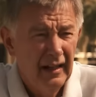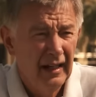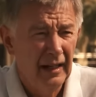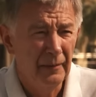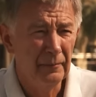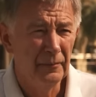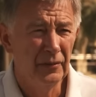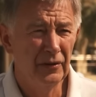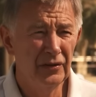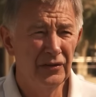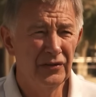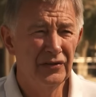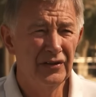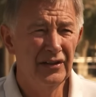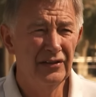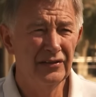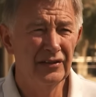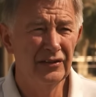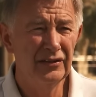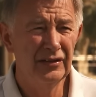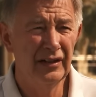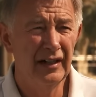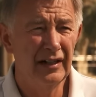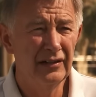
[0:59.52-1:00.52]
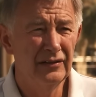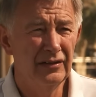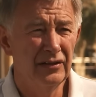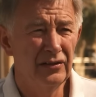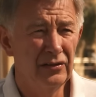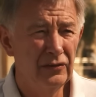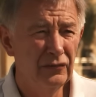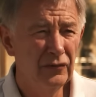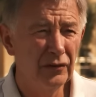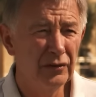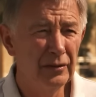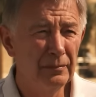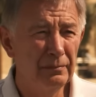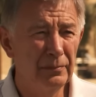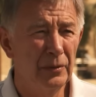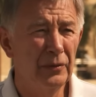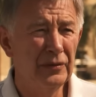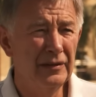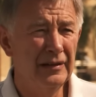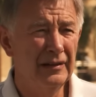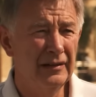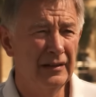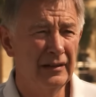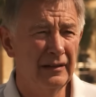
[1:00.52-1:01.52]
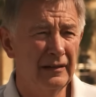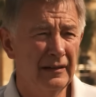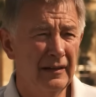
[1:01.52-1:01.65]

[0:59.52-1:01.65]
and because these are tight and you've got your body